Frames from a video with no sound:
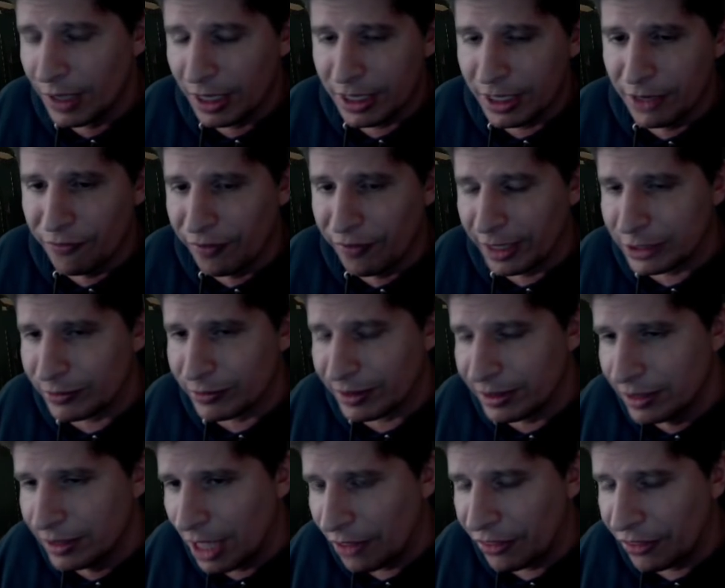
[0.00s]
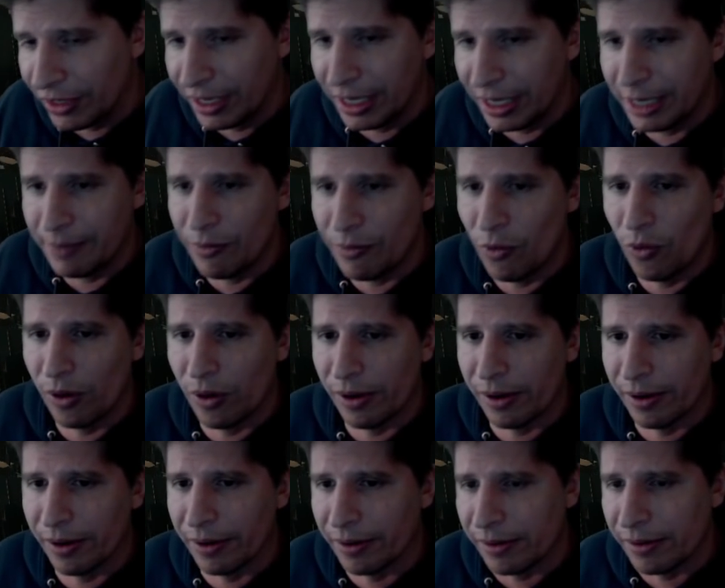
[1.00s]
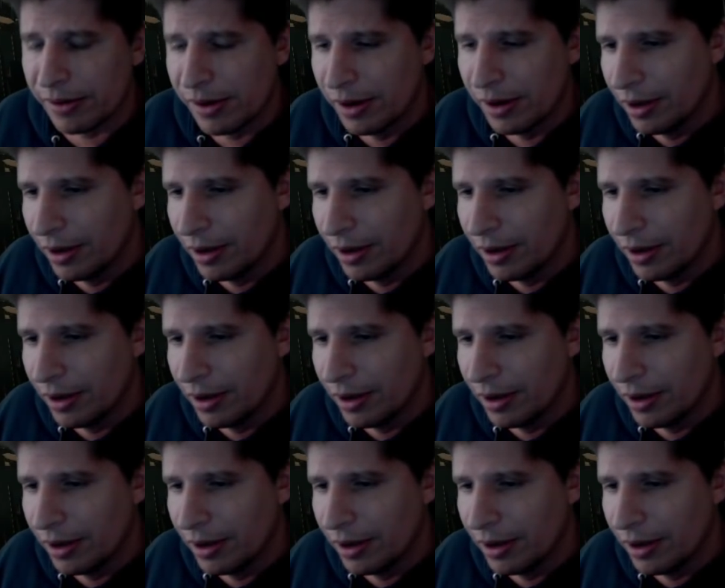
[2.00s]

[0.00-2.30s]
Conflicts with nothing anymore.